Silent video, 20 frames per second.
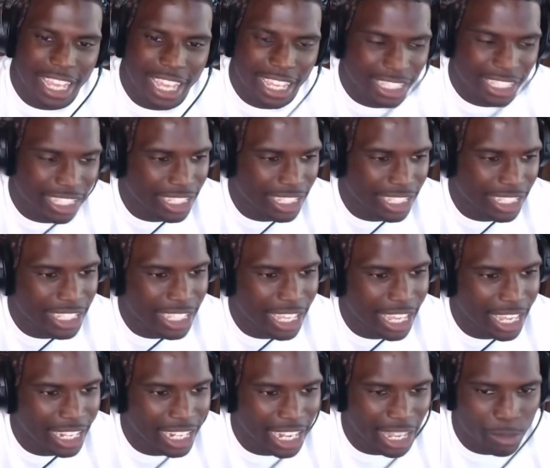had just because he
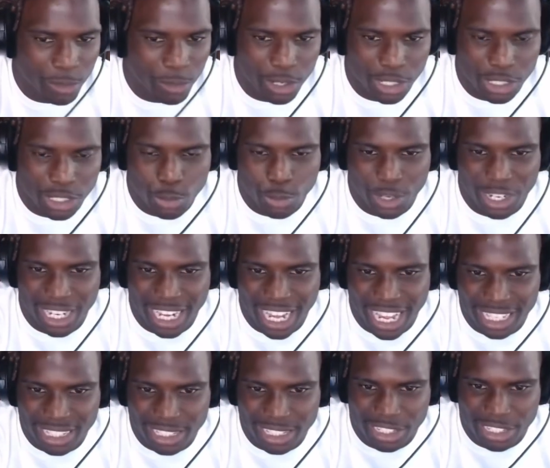had like what
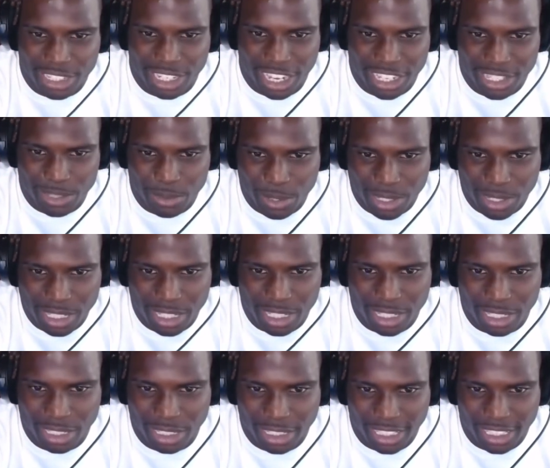29 touchdowns in one
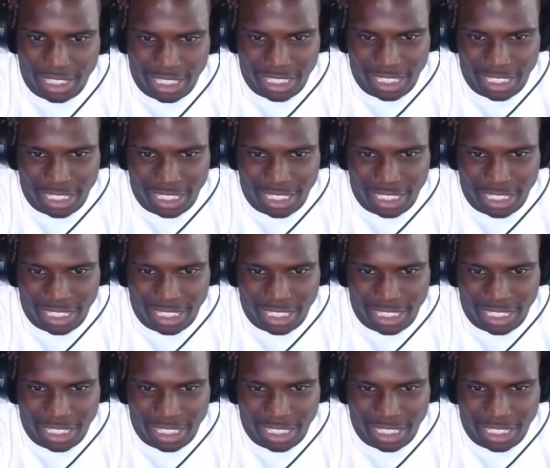season.